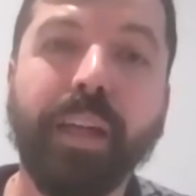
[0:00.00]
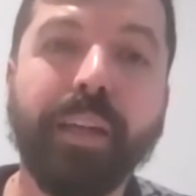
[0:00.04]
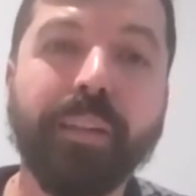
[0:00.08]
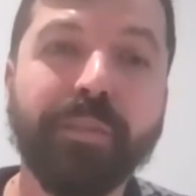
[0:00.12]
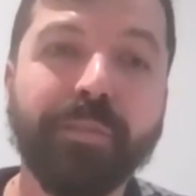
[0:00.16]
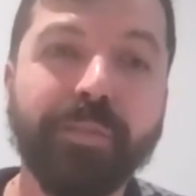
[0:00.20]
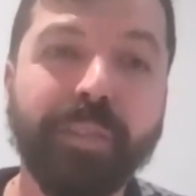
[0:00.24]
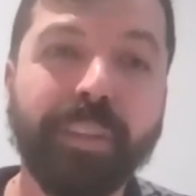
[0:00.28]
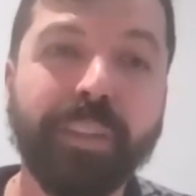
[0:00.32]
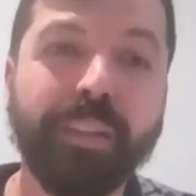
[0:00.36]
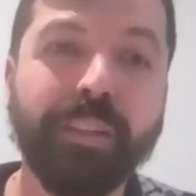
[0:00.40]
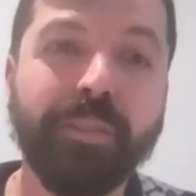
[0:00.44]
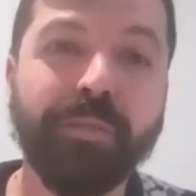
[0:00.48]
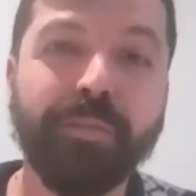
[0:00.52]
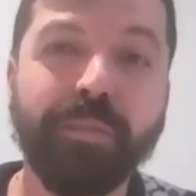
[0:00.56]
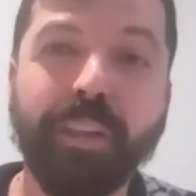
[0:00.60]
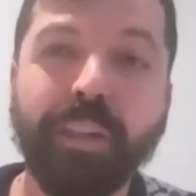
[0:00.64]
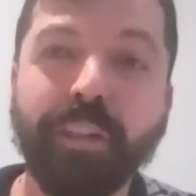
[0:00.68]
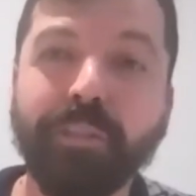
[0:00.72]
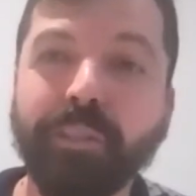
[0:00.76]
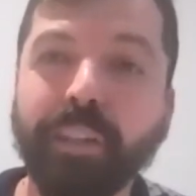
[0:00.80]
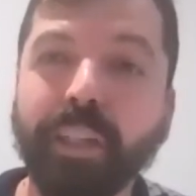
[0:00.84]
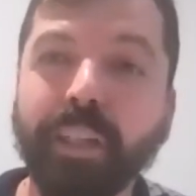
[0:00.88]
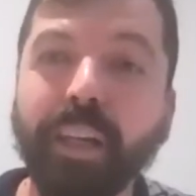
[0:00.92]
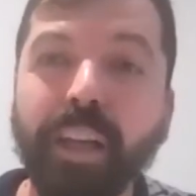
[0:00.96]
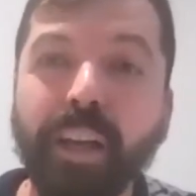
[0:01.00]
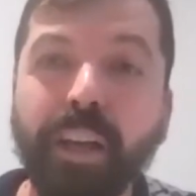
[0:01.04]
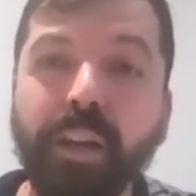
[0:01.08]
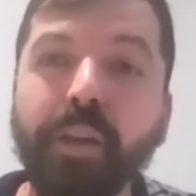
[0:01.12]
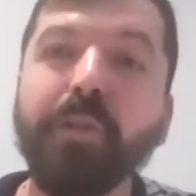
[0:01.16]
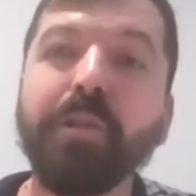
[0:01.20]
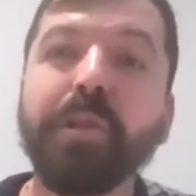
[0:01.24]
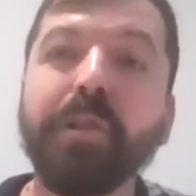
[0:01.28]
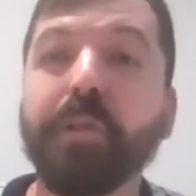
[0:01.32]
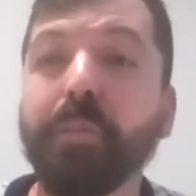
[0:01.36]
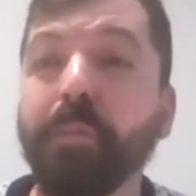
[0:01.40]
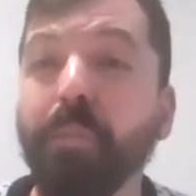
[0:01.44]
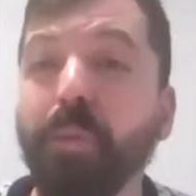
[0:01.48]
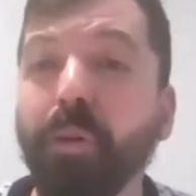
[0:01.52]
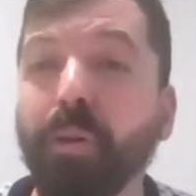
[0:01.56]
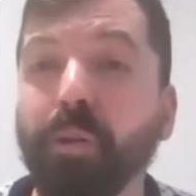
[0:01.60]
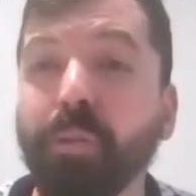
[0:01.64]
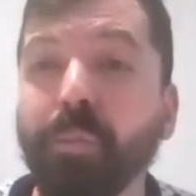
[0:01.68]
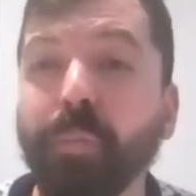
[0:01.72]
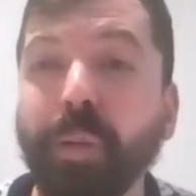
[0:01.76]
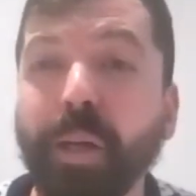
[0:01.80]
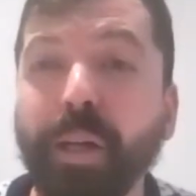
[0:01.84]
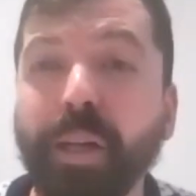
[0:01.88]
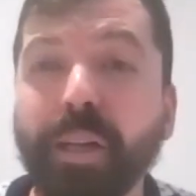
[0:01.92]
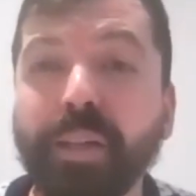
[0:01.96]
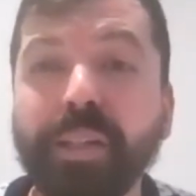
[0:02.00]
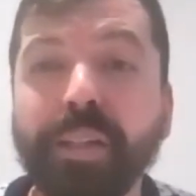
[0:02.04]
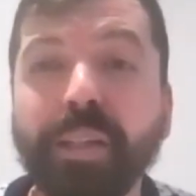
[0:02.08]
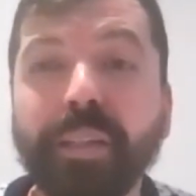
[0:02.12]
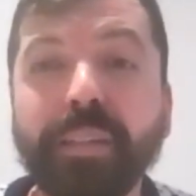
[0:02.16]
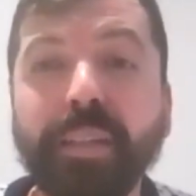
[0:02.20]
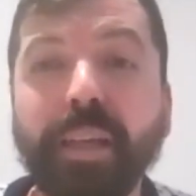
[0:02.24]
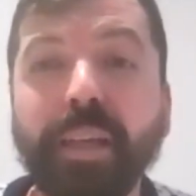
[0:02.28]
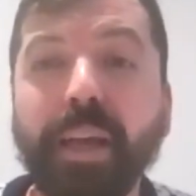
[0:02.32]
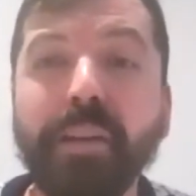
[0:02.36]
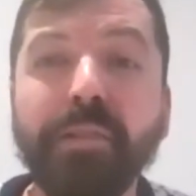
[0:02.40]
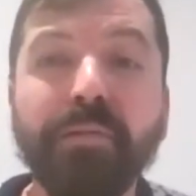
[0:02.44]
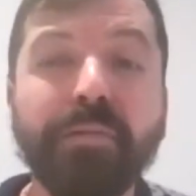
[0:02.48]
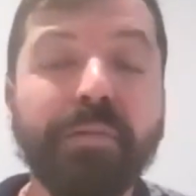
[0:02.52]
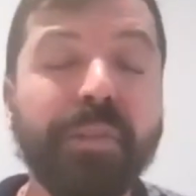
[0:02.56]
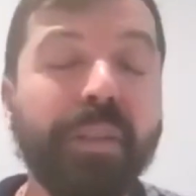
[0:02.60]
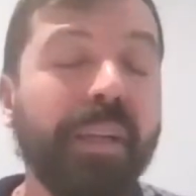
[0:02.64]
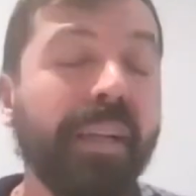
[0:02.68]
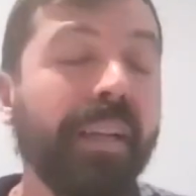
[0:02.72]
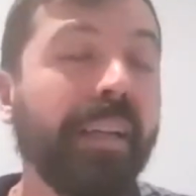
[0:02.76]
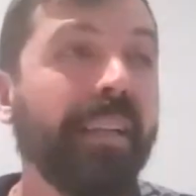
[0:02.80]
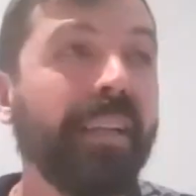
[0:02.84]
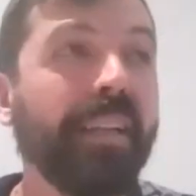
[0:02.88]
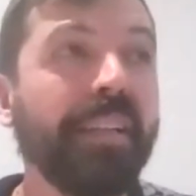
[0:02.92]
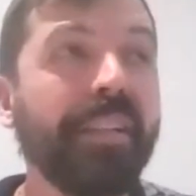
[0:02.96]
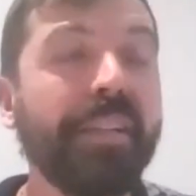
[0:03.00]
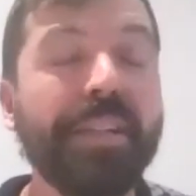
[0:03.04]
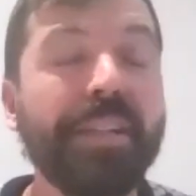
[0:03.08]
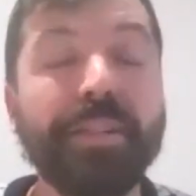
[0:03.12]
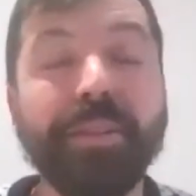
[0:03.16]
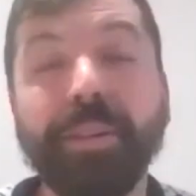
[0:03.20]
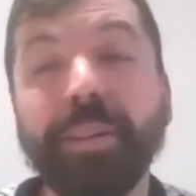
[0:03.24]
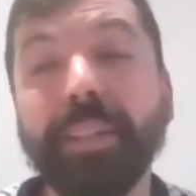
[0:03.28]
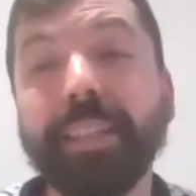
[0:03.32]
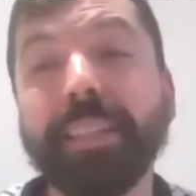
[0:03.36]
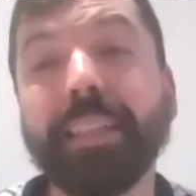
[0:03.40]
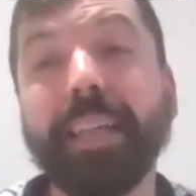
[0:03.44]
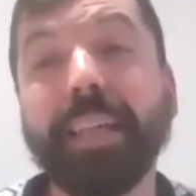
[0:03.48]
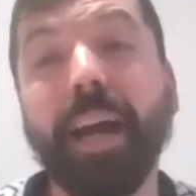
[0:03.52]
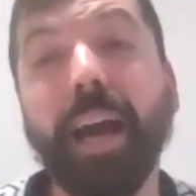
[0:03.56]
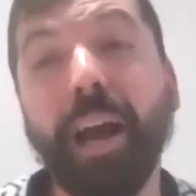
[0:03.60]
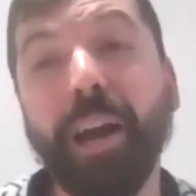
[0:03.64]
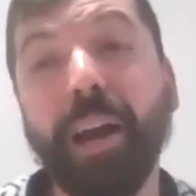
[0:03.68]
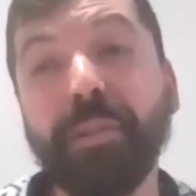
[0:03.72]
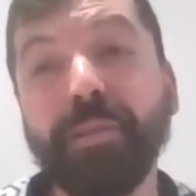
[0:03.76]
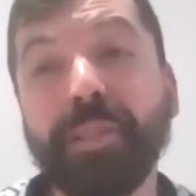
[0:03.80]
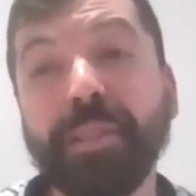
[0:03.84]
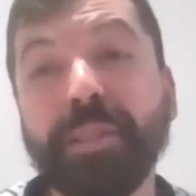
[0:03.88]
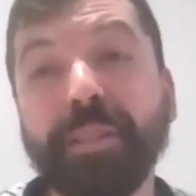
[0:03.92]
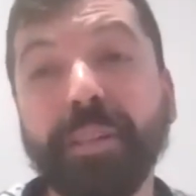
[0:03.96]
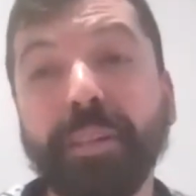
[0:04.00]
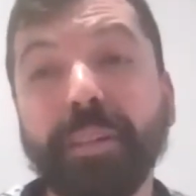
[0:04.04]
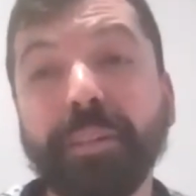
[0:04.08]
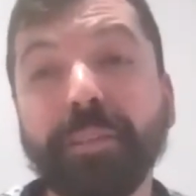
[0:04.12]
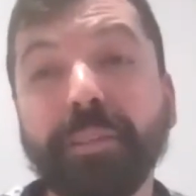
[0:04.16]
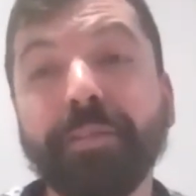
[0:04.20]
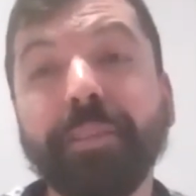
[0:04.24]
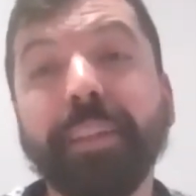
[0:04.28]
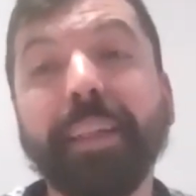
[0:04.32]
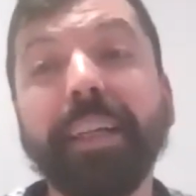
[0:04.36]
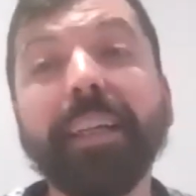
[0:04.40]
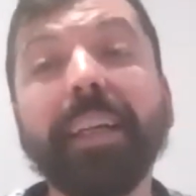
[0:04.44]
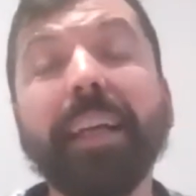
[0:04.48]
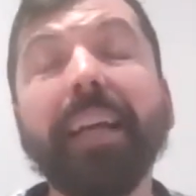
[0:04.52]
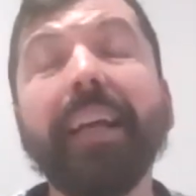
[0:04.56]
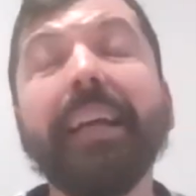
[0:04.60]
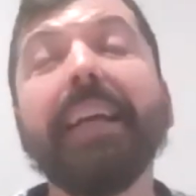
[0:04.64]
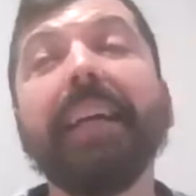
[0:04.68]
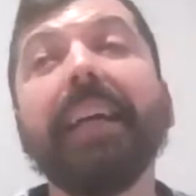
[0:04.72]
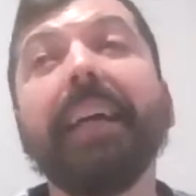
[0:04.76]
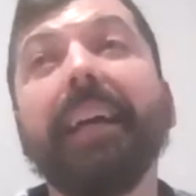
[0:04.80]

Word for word: and with a very small budget i really enjoyed couch surfing